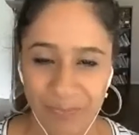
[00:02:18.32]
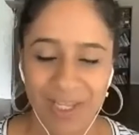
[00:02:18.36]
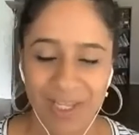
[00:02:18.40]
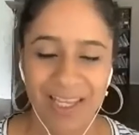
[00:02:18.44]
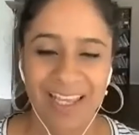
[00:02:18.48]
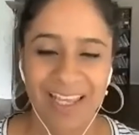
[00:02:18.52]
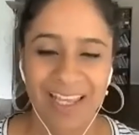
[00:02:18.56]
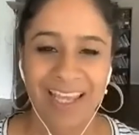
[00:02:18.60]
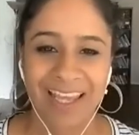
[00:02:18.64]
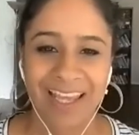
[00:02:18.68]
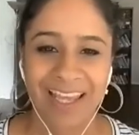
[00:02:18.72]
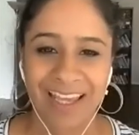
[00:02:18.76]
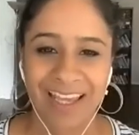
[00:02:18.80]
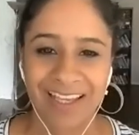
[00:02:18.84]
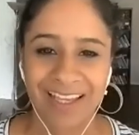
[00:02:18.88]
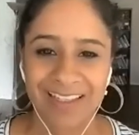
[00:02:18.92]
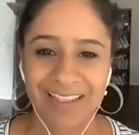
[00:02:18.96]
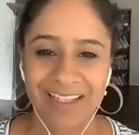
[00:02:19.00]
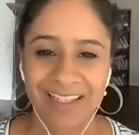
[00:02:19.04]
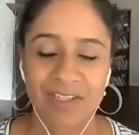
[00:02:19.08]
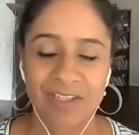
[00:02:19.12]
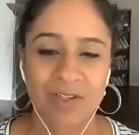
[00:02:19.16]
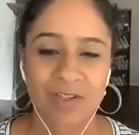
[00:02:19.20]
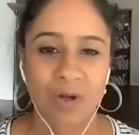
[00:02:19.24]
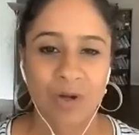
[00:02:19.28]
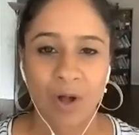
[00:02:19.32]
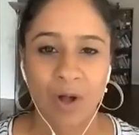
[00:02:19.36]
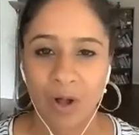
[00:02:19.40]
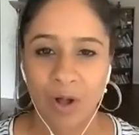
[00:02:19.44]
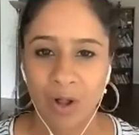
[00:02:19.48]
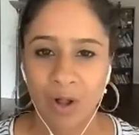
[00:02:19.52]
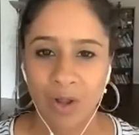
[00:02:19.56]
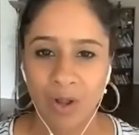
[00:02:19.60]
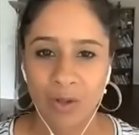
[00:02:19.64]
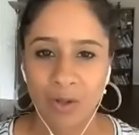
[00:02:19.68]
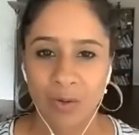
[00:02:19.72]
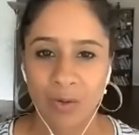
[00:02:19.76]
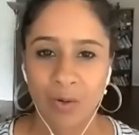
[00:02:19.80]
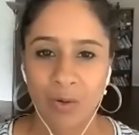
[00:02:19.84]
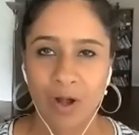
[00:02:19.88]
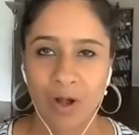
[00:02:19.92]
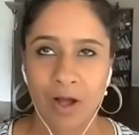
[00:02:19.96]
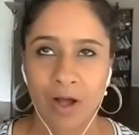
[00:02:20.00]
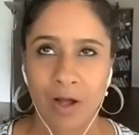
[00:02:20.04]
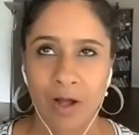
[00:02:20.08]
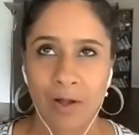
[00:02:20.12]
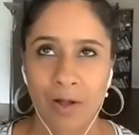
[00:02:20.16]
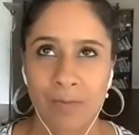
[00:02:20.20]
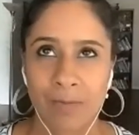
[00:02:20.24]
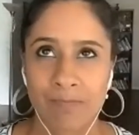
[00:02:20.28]
And these are all
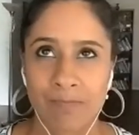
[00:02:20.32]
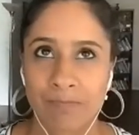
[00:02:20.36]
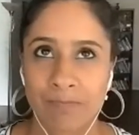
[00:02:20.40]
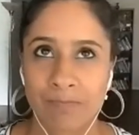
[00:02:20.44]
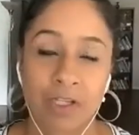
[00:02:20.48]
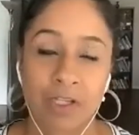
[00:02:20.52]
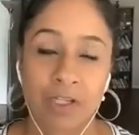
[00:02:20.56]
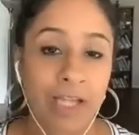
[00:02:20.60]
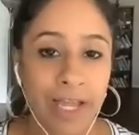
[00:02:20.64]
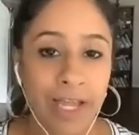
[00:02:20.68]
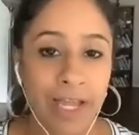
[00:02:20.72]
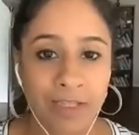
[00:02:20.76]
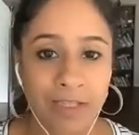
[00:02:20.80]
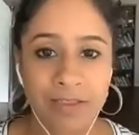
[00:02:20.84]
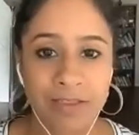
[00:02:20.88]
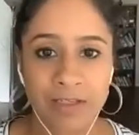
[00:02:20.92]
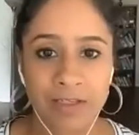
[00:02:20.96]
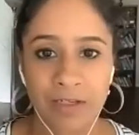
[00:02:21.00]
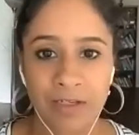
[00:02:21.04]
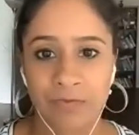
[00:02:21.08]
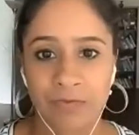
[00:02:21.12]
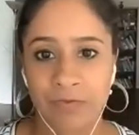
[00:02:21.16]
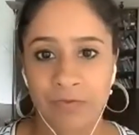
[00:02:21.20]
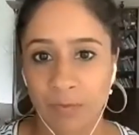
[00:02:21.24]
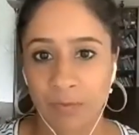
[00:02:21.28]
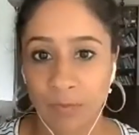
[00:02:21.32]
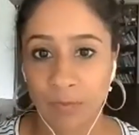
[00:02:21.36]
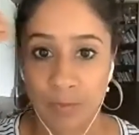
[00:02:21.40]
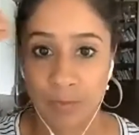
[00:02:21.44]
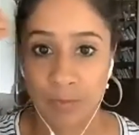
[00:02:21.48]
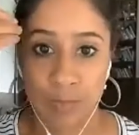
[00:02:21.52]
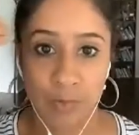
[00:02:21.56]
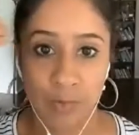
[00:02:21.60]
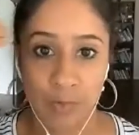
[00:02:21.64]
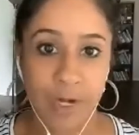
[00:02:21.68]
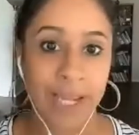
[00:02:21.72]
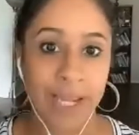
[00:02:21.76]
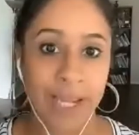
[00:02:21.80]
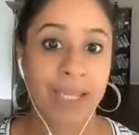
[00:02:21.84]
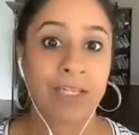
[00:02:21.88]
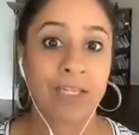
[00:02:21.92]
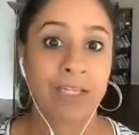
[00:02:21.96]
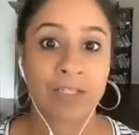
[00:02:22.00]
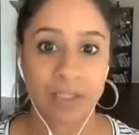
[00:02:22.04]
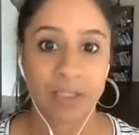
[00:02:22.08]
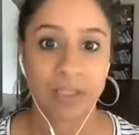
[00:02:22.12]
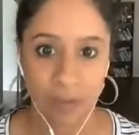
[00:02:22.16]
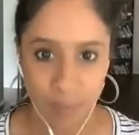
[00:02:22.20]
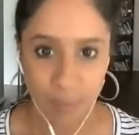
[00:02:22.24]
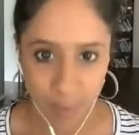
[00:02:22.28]
um, glands and from the brain
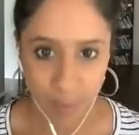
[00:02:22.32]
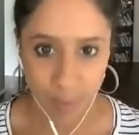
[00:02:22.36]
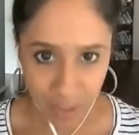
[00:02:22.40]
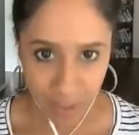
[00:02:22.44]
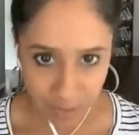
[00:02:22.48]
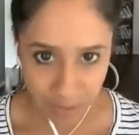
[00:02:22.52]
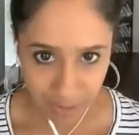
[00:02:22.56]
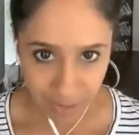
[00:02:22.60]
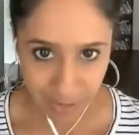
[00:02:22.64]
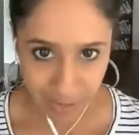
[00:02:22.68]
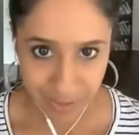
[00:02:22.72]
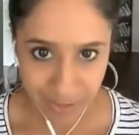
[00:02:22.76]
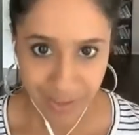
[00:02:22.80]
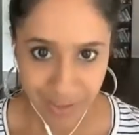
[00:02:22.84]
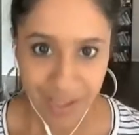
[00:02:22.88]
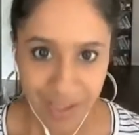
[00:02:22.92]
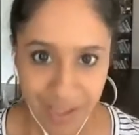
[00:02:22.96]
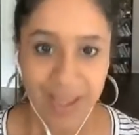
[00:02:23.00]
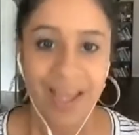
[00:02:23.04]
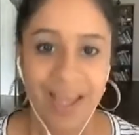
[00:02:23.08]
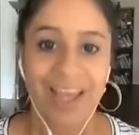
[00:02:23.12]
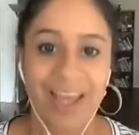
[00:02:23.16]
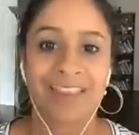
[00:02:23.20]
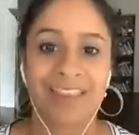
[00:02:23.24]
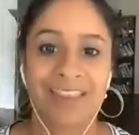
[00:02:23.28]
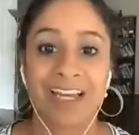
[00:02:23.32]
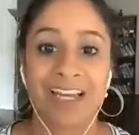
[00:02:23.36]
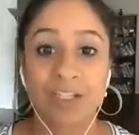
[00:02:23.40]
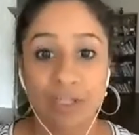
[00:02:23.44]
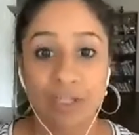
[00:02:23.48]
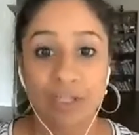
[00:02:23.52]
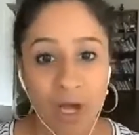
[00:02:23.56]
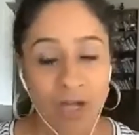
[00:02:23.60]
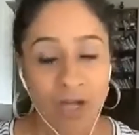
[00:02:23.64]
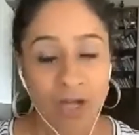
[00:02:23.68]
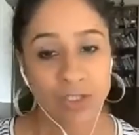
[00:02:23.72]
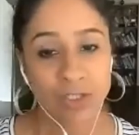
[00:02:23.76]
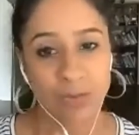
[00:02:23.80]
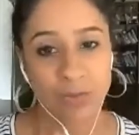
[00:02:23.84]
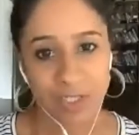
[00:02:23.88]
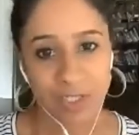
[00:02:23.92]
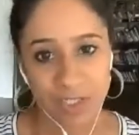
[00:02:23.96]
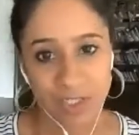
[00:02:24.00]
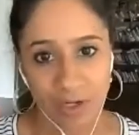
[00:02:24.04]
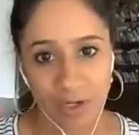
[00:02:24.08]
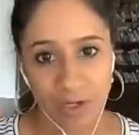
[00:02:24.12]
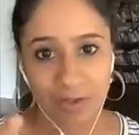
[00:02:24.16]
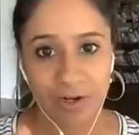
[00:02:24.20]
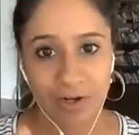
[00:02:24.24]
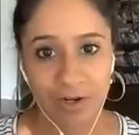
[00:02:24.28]
to the body that talk to each
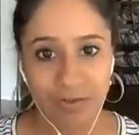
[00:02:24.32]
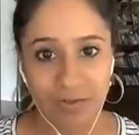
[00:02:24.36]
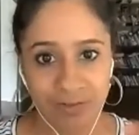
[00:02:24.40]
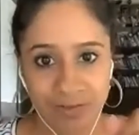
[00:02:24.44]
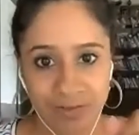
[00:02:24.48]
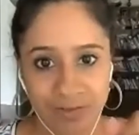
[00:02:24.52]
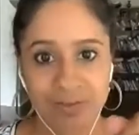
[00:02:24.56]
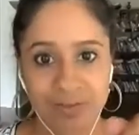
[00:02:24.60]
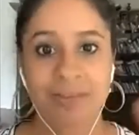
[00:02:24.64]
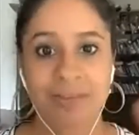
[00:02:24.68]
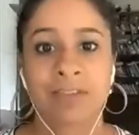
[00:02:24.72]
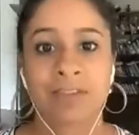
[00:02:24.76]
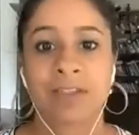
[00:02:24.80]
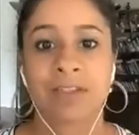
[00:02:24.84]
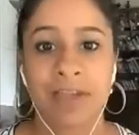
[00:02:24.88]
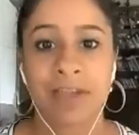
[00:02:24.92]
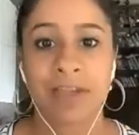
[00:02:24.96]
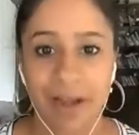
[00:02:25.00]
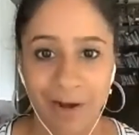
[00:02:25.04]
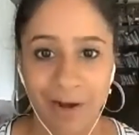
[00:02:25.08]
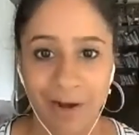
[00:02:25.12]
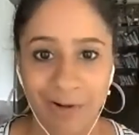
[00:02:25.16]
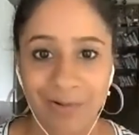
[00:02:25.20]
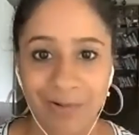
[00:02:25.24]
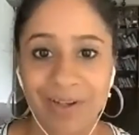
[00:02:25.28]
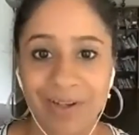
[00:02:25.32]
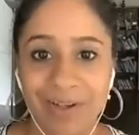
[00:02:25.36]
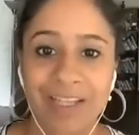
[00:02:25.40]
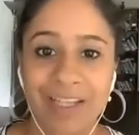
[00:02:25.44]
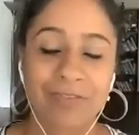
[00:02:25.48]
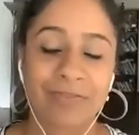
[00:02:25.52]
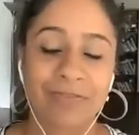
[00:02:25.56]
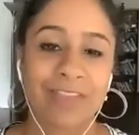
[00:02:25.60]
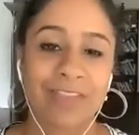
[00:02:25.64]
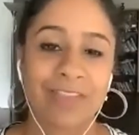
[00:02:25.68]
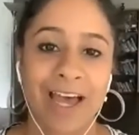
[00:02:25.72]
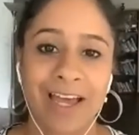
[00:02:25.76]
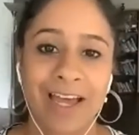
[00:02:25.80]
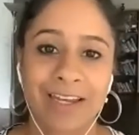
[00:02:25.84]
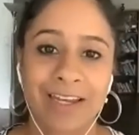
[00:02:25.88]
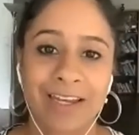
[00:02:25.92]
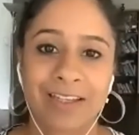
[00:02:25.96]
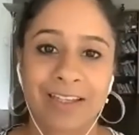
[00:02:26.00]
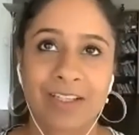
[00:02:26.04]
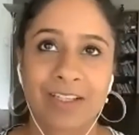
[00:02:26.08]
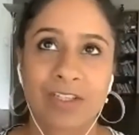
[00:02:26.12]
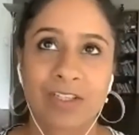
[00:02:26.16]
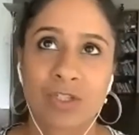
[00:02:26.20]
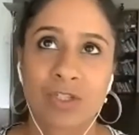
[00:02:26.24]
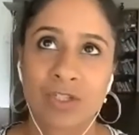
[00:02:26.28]
other. Now, if that
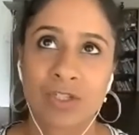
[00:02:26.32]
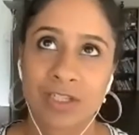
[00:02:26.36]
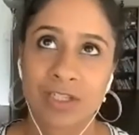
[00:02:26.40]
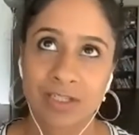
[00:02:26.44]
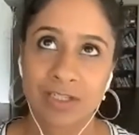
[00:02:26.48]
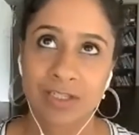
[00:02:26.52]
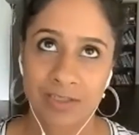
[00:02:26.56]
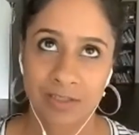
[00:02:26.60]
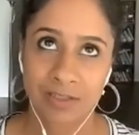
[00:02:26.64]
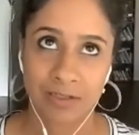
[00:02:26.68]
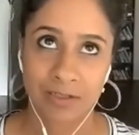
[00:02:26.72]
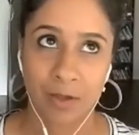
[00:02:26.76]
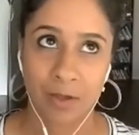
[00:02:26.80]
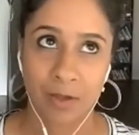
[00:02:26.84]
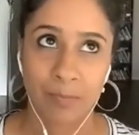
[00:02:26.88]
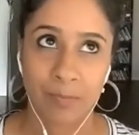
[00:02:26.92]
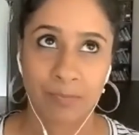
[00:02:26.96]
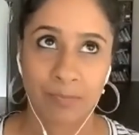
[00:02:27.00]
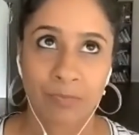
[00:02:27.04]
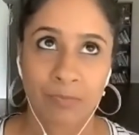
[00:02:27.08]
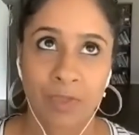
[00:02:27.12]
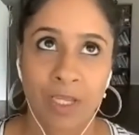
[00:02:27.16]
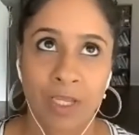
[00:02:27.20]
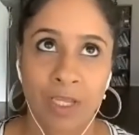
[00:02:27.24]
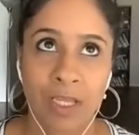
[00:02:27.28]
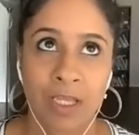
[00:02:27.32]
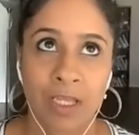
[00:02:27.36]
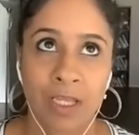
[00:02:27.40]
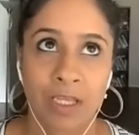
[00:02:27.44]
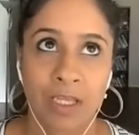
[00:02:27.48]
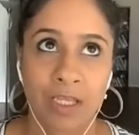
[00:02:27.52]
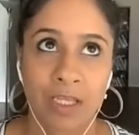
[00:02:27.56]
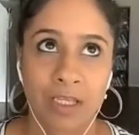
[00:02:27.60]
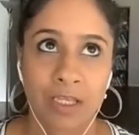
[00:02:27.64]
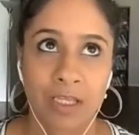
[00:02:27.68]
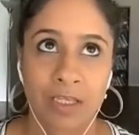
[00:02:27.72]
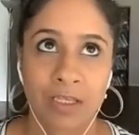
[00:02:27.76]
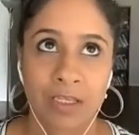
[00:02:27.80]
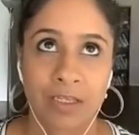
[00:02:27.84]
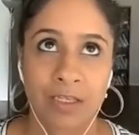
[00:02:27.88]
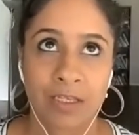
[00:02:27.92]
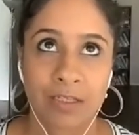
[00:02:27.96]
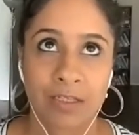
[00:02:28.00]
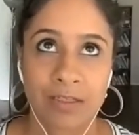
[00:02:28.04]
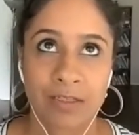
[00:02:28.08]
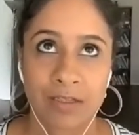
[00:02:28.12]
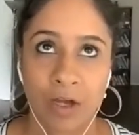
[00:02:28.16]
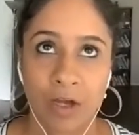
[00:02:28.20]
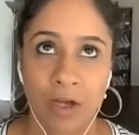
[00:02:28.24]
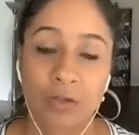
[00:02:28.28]
system
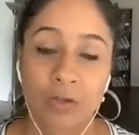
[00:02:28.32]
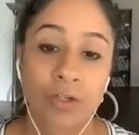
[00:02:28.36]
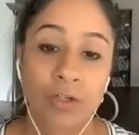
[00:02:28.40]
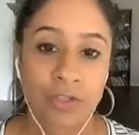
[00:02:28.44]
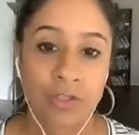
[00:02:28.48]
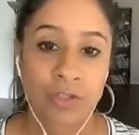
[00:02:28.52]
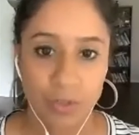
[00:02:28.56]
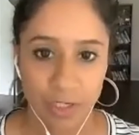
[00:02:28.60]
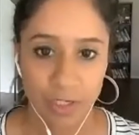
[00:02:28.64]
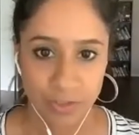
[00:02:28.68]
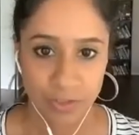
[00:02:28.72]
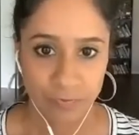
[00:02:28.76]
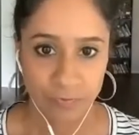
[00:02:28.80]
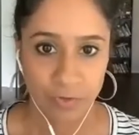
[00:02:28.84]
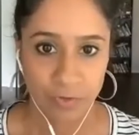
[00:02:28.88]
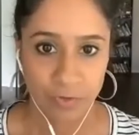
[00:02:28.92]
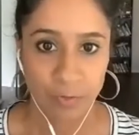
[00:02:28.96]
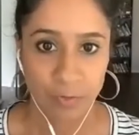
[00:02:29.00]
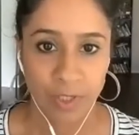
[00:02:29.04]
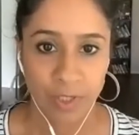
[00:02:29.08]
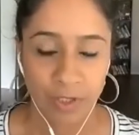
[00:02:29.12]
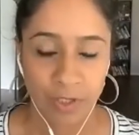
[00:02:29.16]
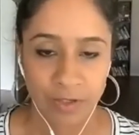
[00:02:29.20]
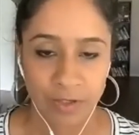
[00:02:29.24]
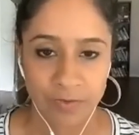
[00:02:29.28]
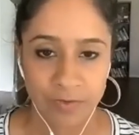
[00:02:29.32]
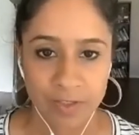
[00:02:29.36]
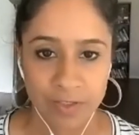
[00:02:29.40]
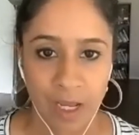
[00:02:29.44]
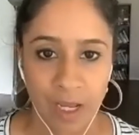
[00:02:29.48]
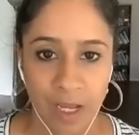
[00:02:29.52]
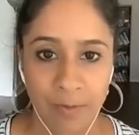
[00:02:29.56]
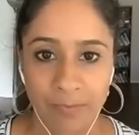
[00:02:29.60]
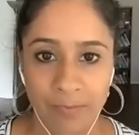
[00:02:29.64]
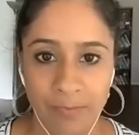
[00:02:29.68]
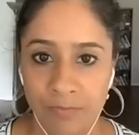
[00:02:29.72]
is under stress for a period of time,